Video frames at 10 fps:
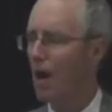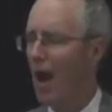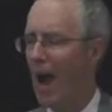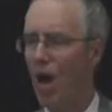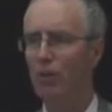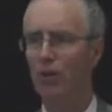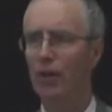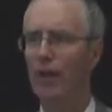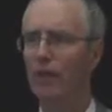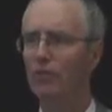How am I
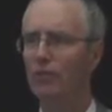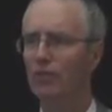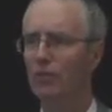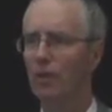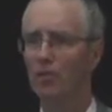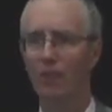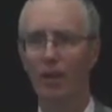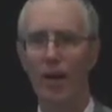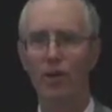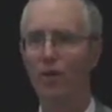going to access that? Is a
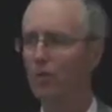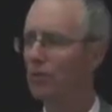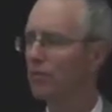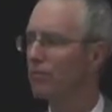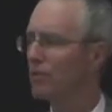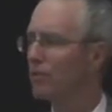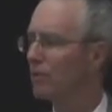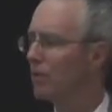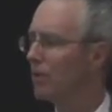ladder going to be sufficient?